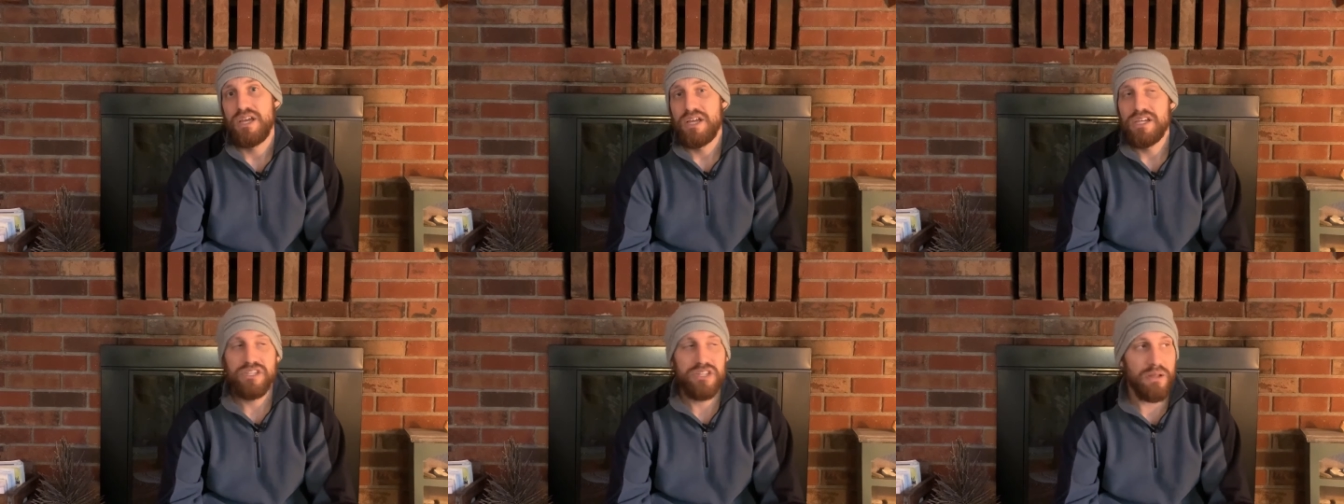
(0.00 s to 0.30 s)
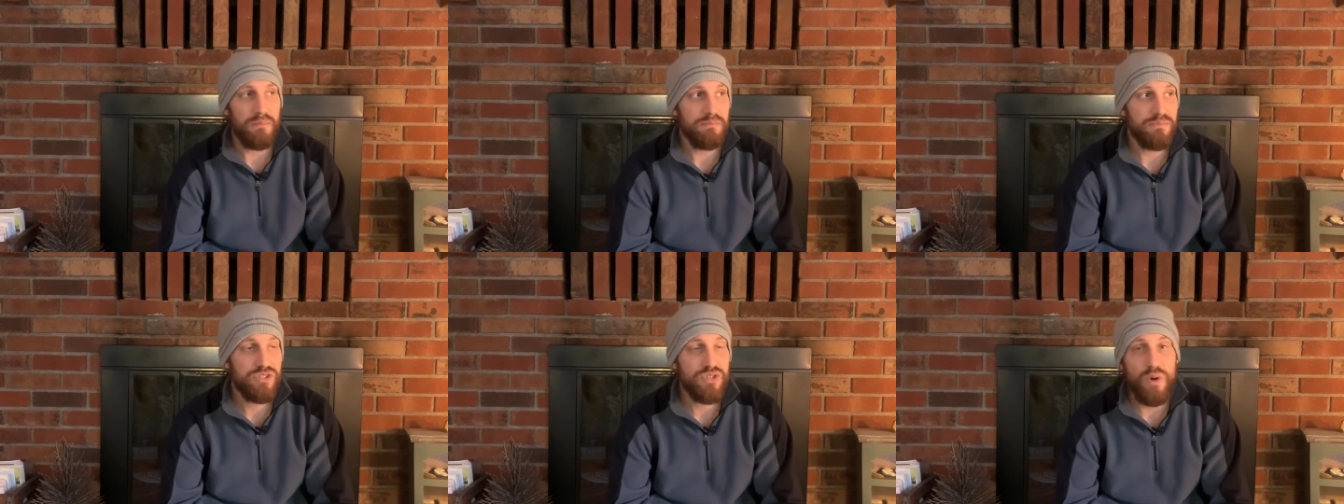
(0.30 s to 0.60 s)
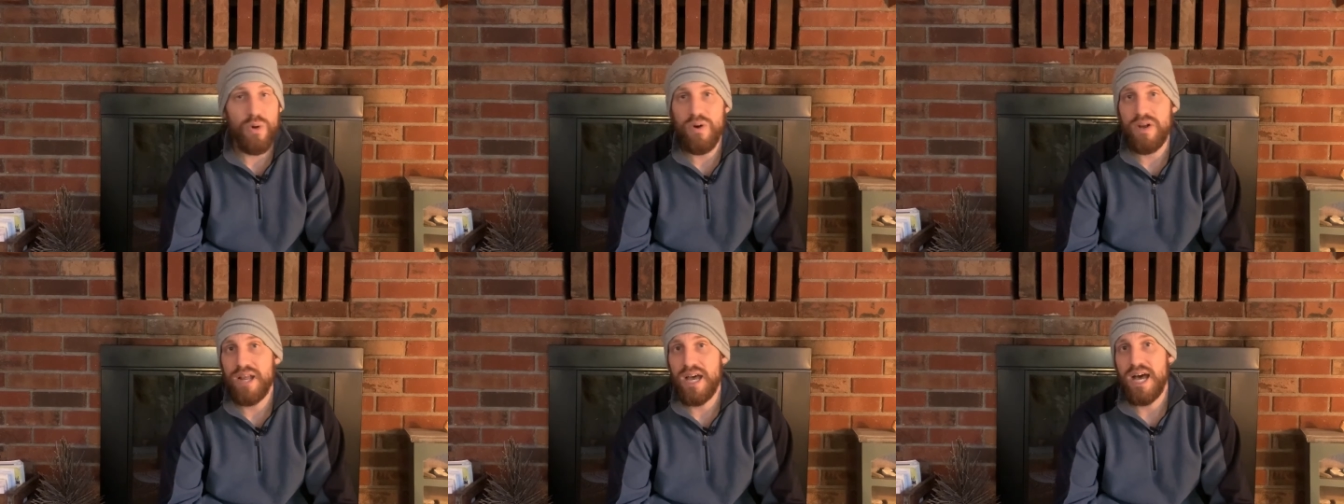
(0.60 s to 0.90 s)
Something's
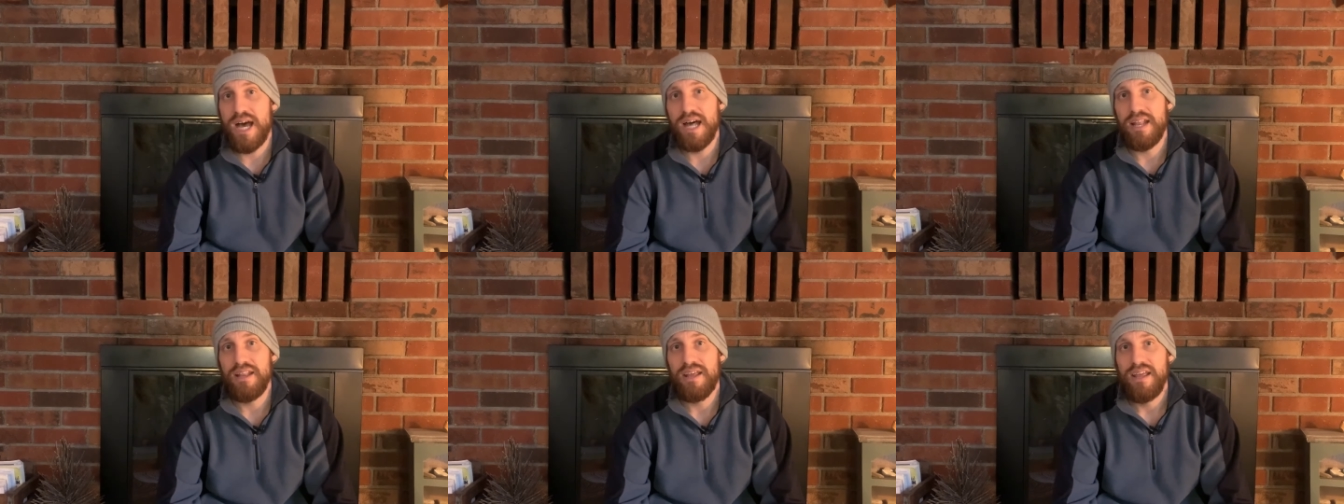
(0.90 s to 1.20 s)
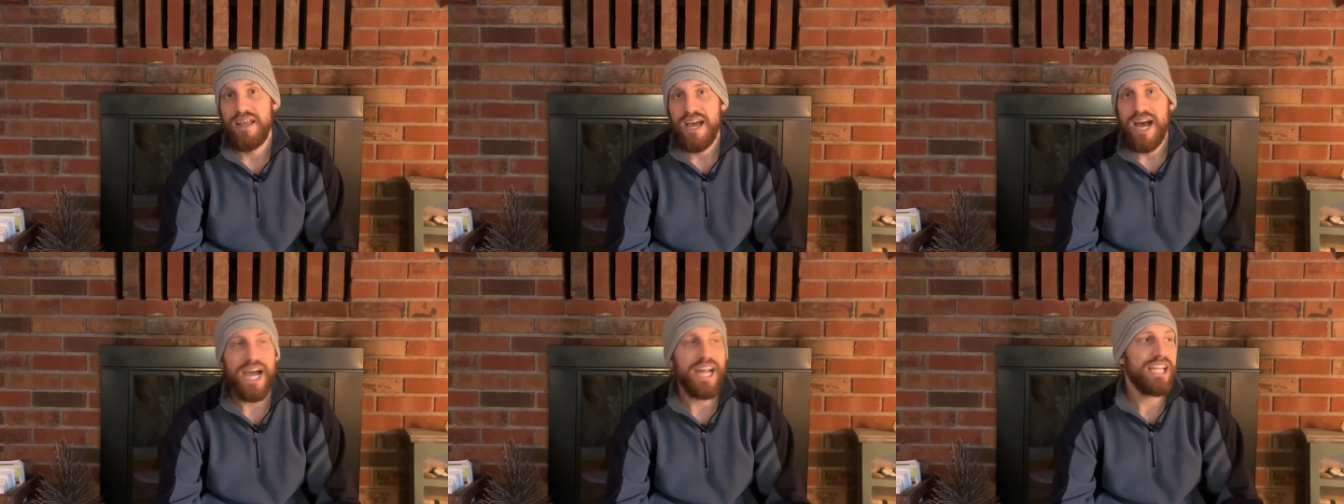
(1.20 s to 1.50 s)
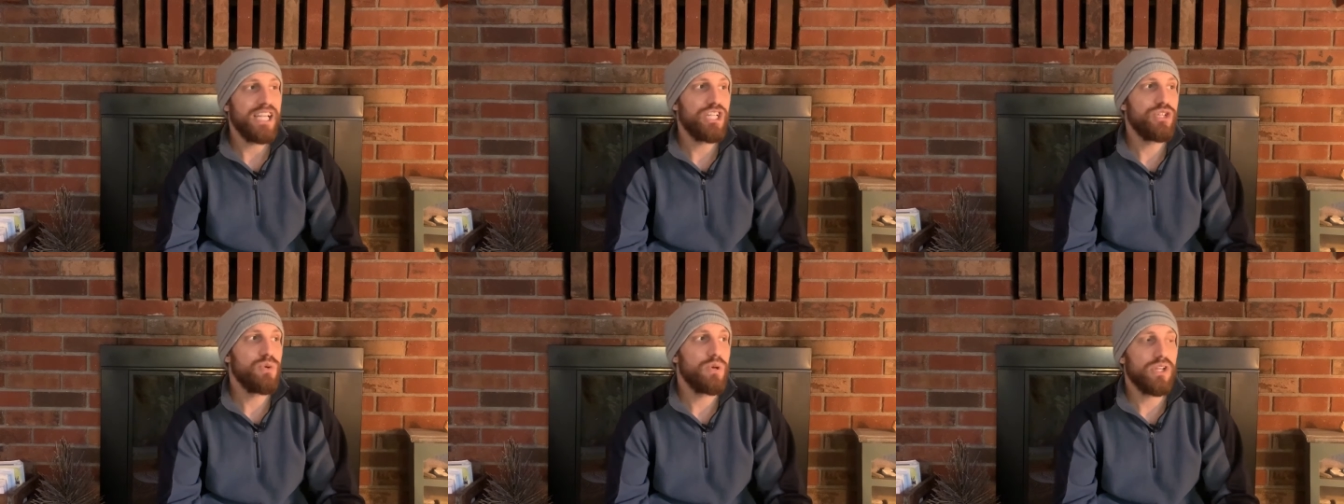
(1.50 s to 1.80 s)
going on. I
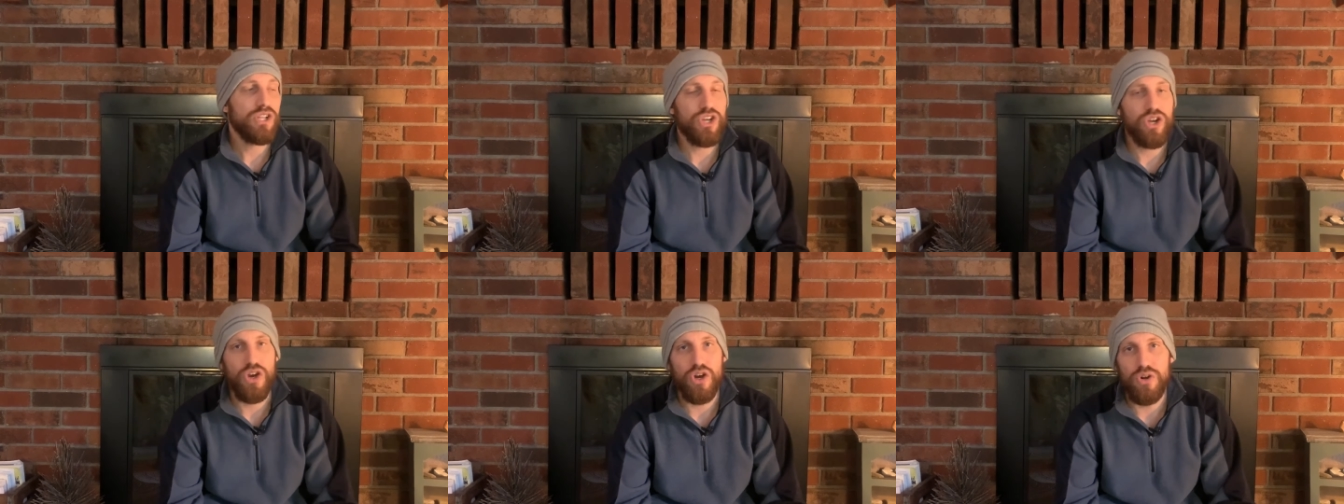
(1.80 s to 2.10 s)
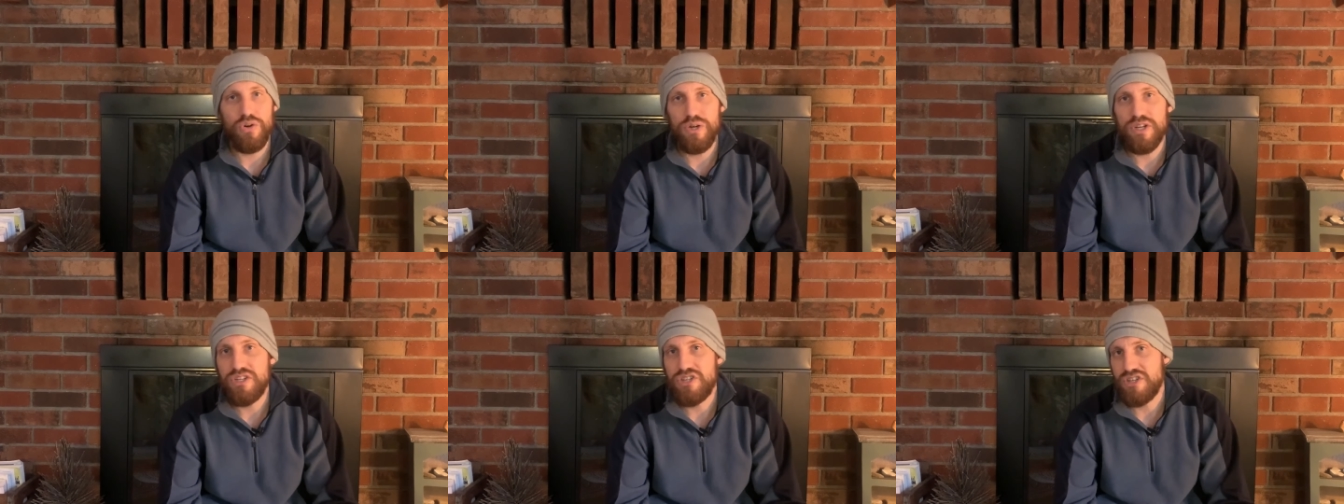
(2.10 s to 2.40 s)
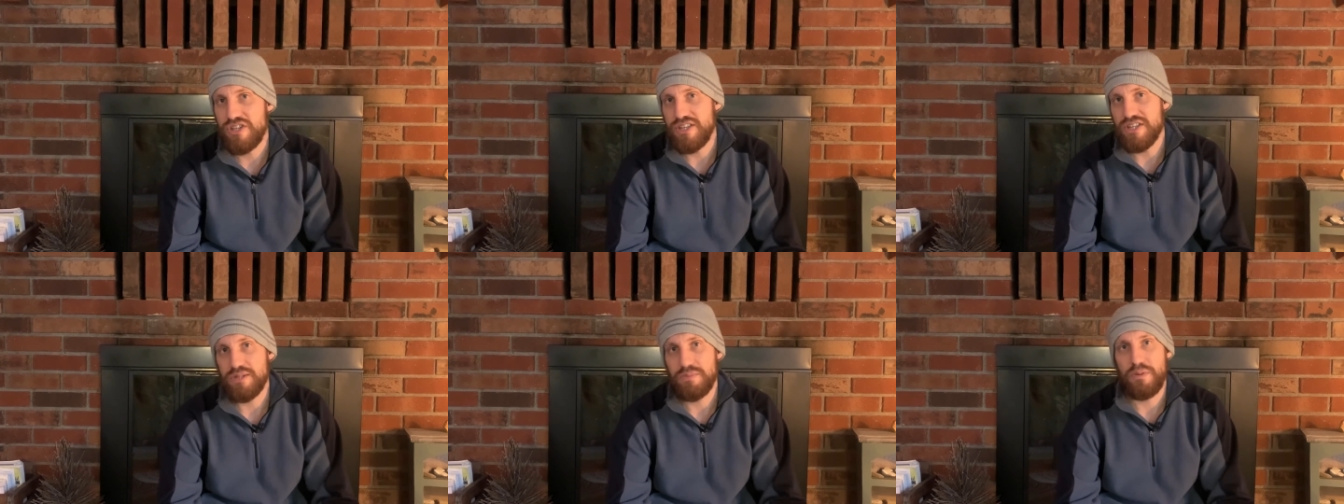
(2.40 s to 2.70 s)
need to
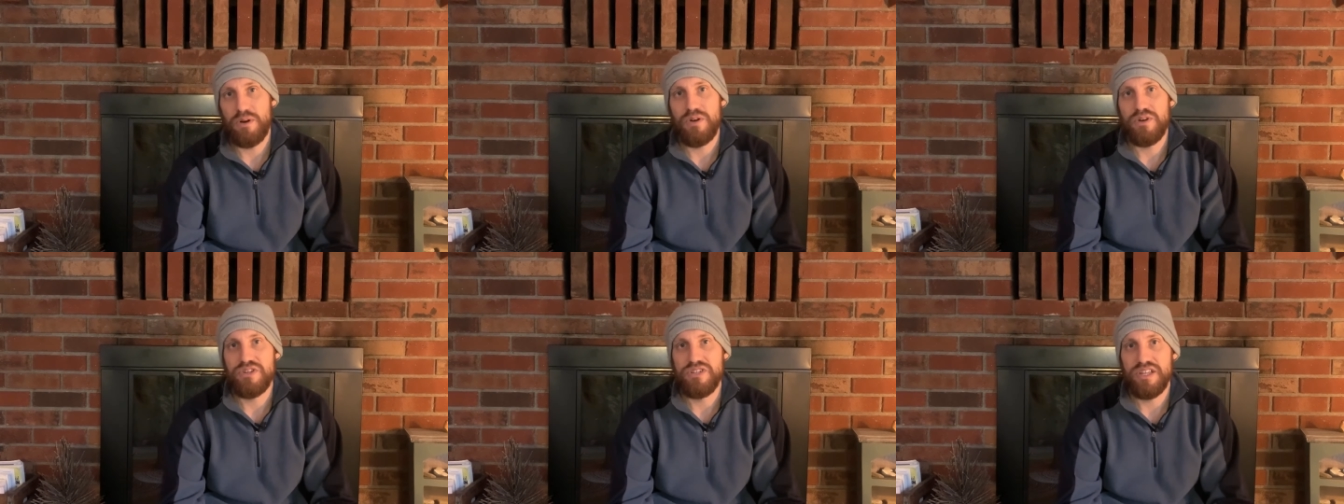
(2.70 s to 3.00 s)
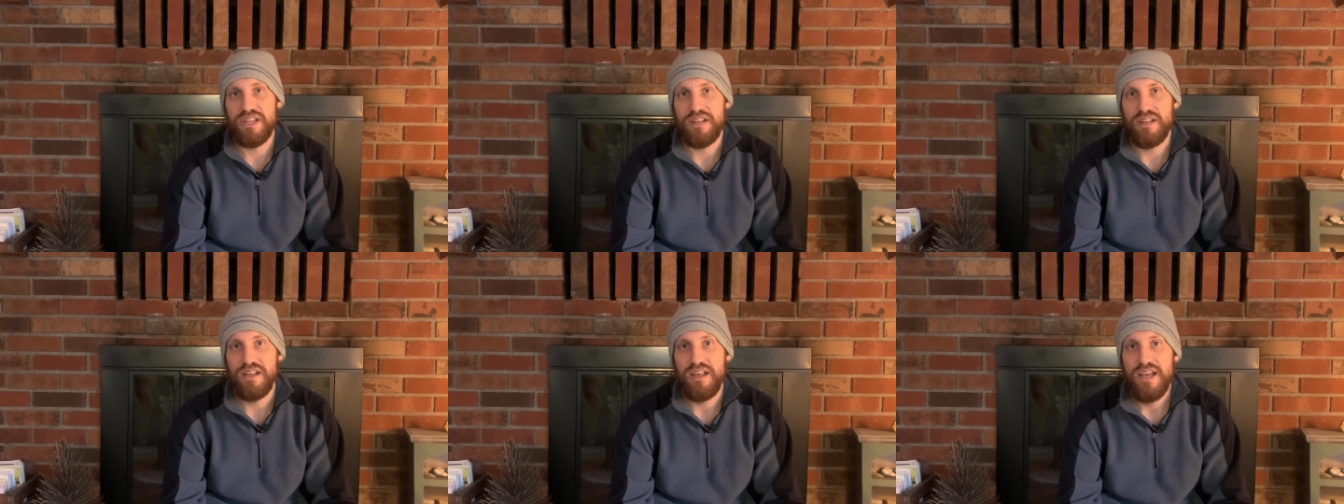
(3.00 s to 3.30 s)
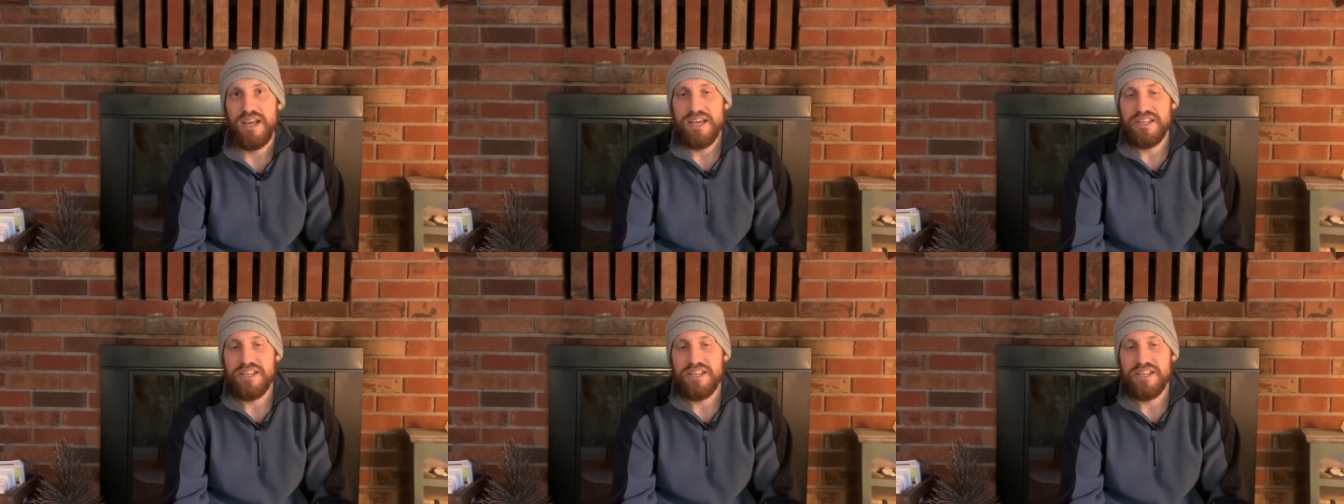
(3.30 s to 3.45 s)
encourage this person.